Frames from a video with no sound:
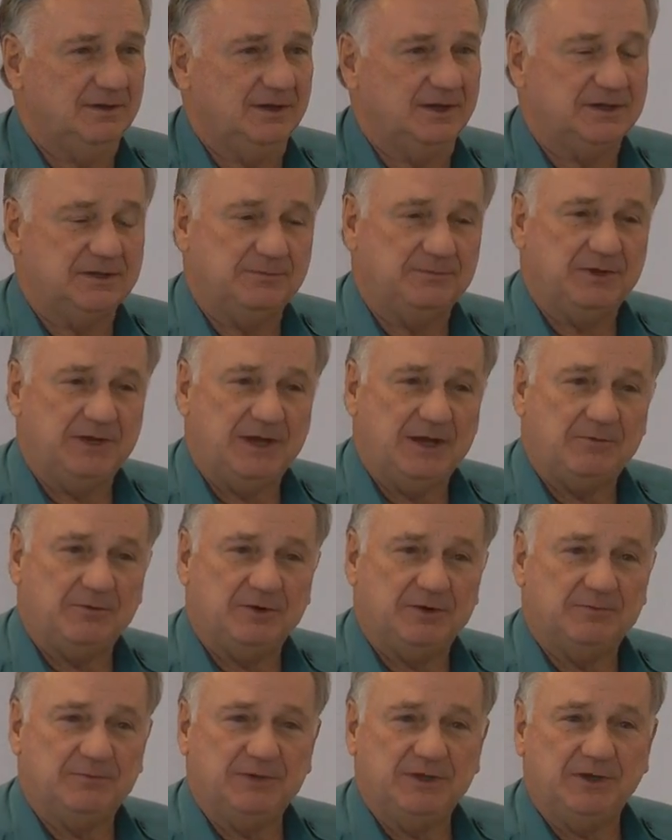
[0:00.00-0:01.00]
And to be
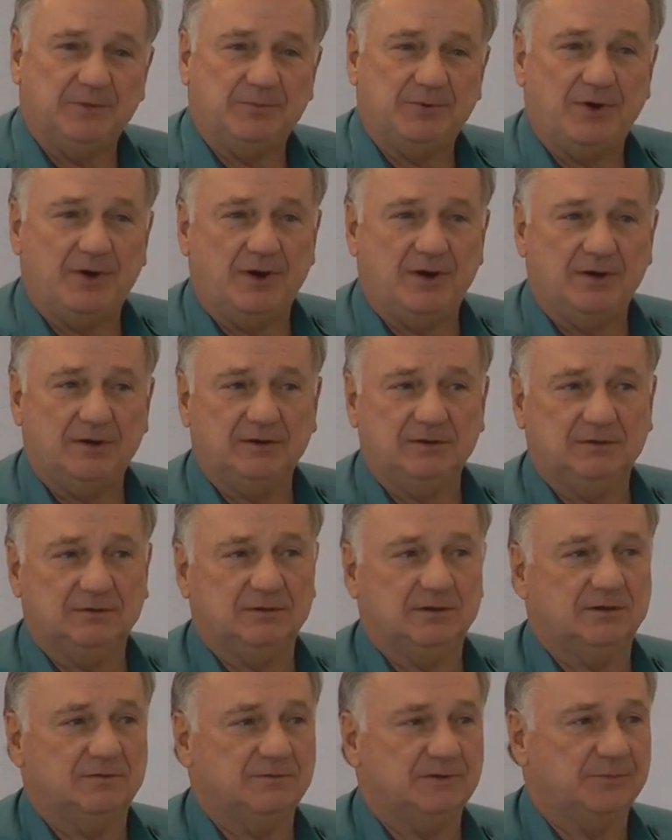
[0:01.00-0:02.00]
able to be a part
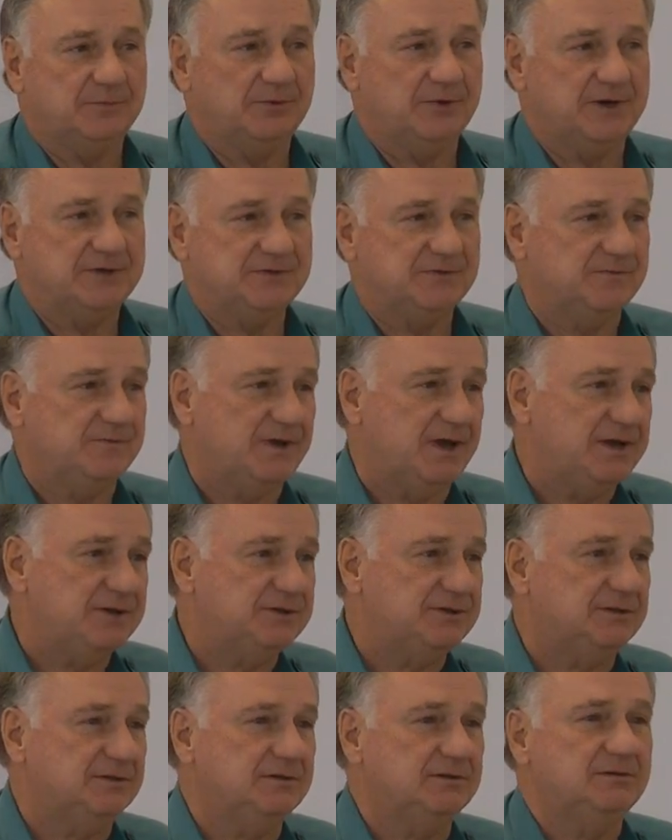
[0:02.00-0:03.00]
of the
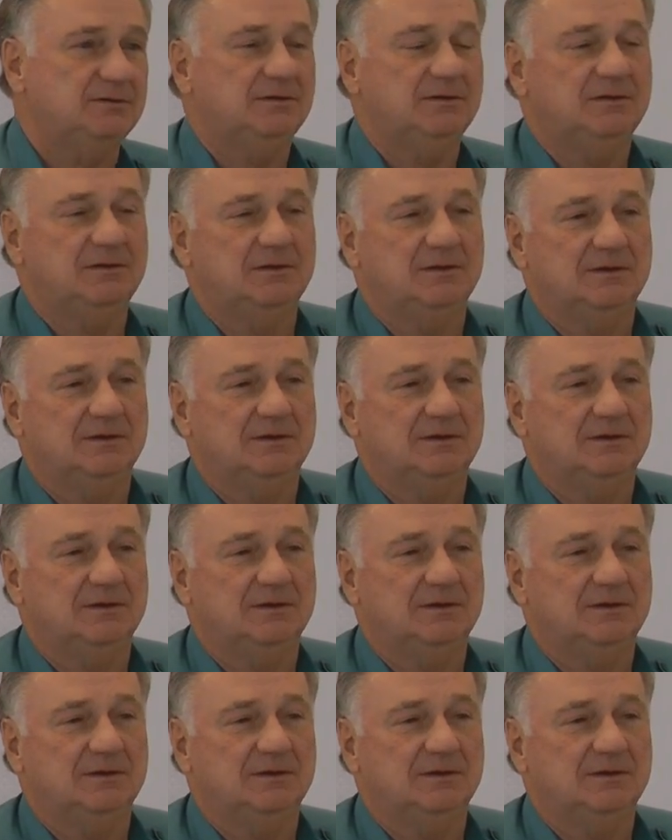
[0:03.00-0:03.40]
preservation